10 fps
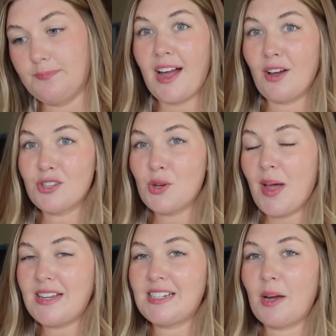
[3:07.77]
I also
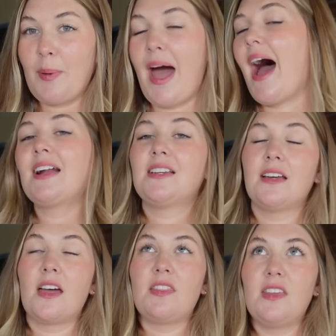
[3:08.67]
ended up
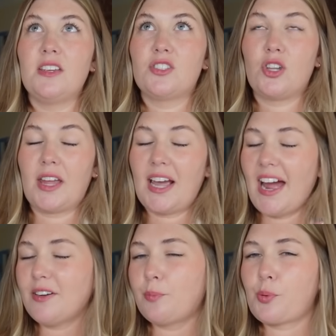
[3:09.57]
adding these like kind of